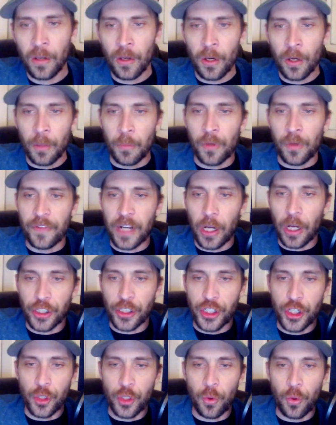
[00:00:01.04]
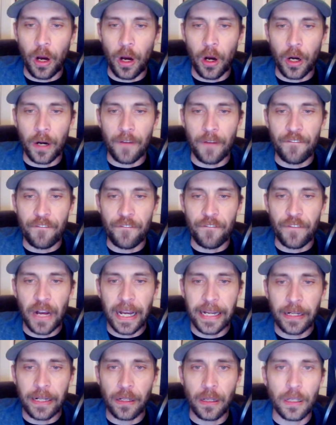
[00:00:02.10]
Moving on to our
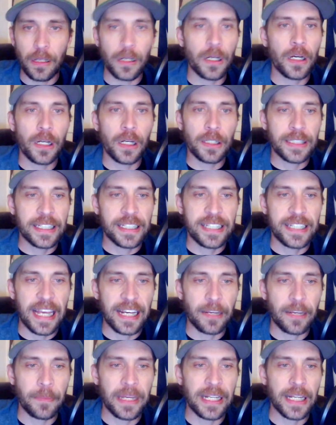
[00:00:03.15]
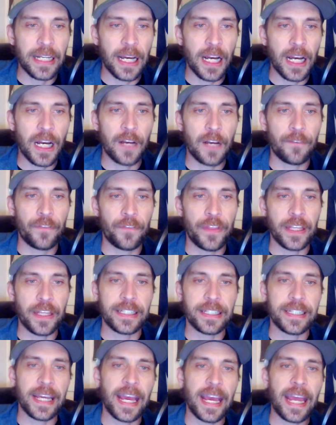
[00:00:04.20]
final segment of the
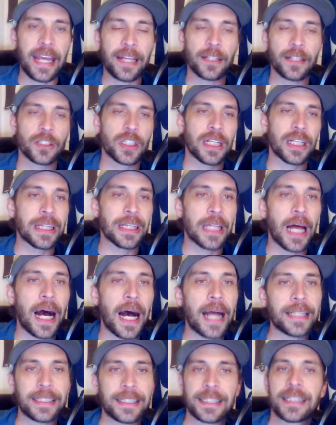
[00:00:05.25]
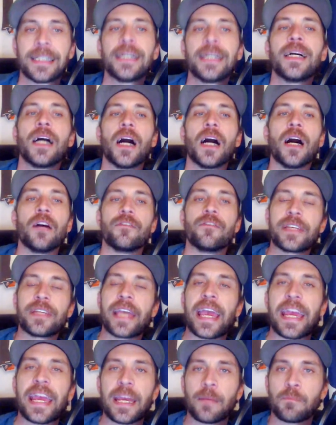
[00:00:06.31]
day. There's a lot of
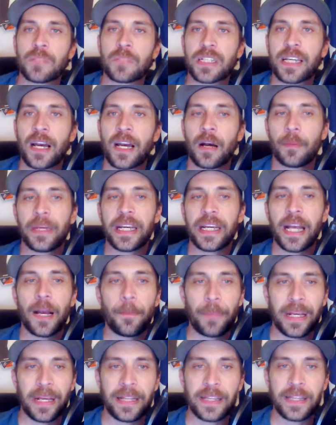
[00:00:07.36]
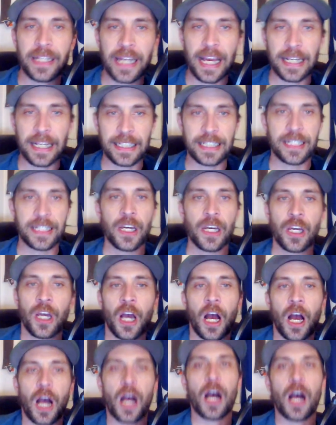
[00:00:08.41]
games coming up in the next,
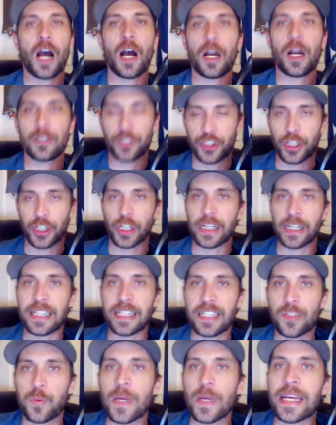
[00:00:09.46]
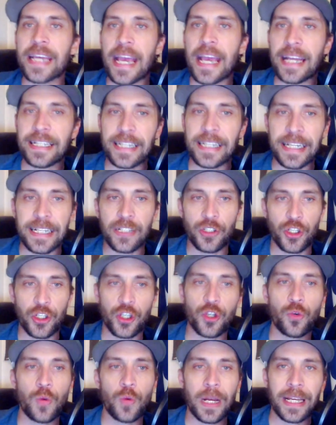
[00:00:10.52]
starting this weekend
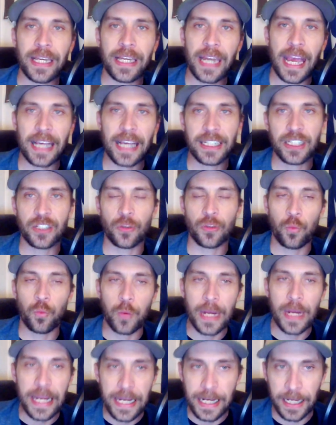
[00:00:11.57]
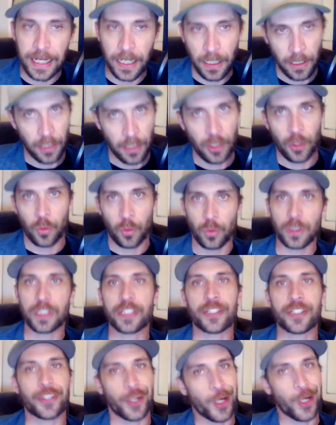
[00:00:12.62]
into next week. We'll
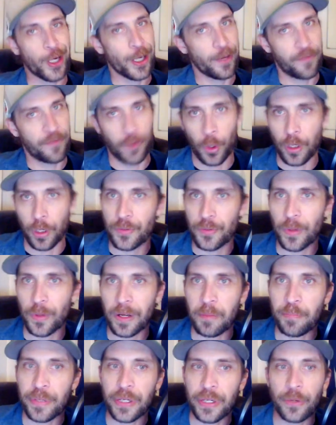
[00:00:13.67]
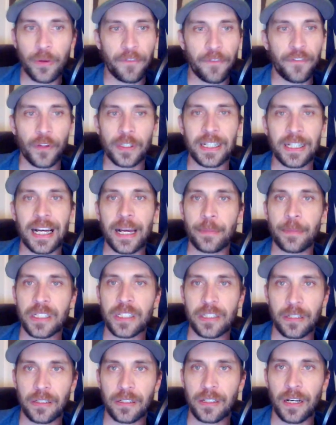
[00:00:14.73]
start, of course, what a beautiful time to
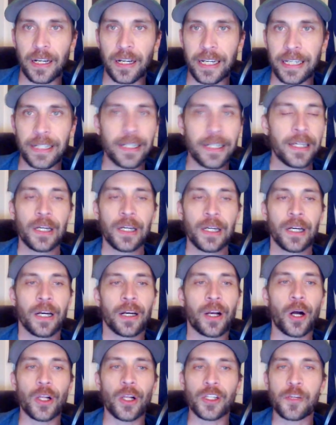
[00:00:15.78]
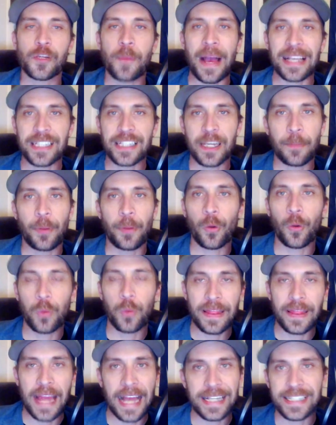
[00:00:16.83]
start talking college basketball
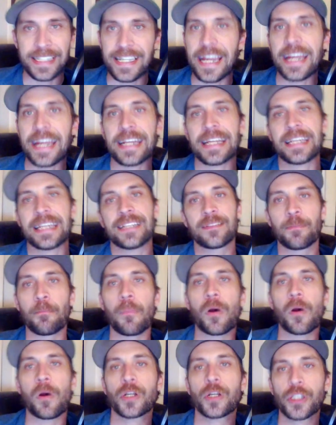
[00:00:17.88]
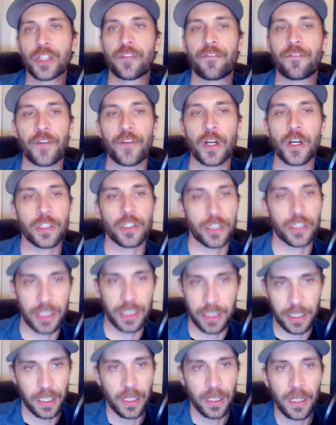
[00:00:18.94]
when that date is March
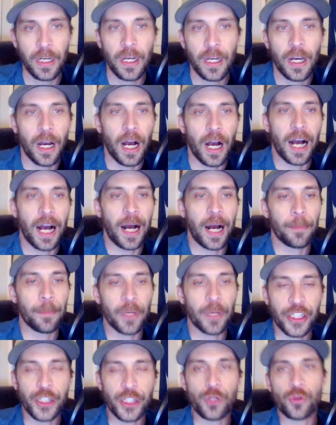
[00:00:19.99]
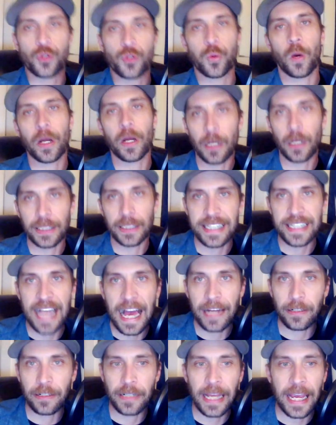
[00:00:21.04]
1st. Huge one on
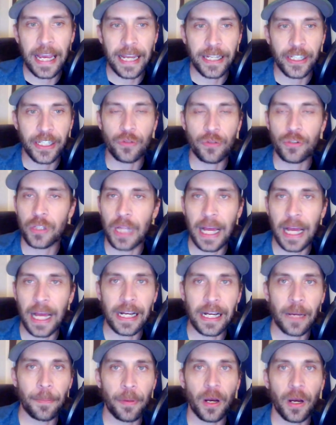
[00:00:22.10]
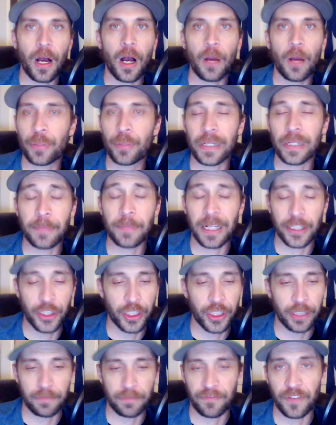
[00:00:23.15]
Saturday, huge lineup, pretty
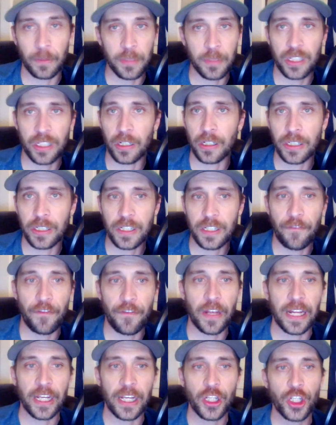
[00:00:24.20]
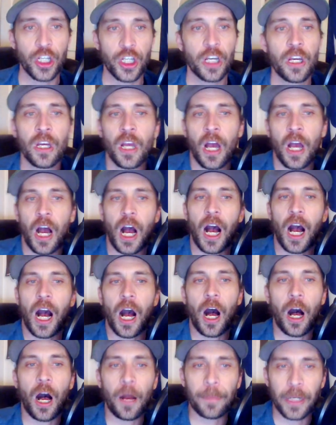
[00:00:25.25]
much from start to finish.
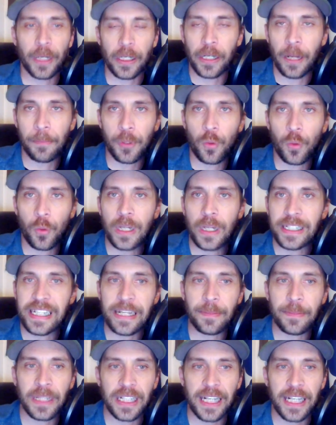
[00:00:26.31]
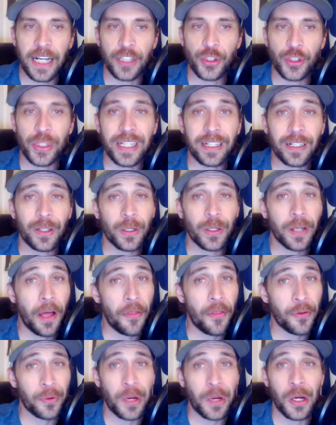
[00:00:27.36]
Auburn, number 1 team in the country. They're going on
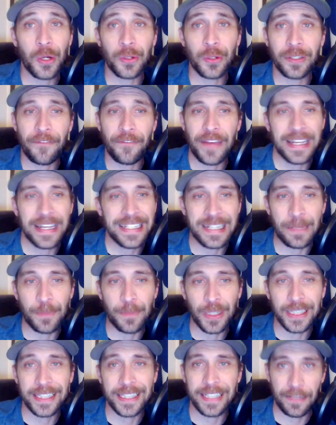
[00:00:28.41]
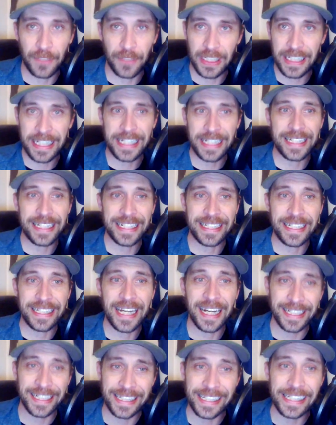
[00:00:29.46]
the road to face number 17
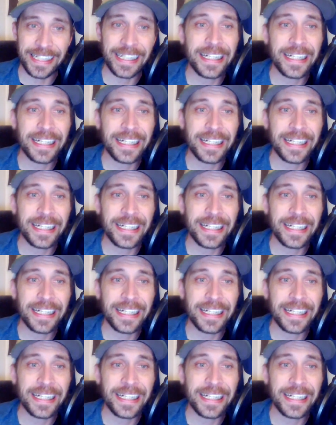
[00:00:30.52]
Kentucky.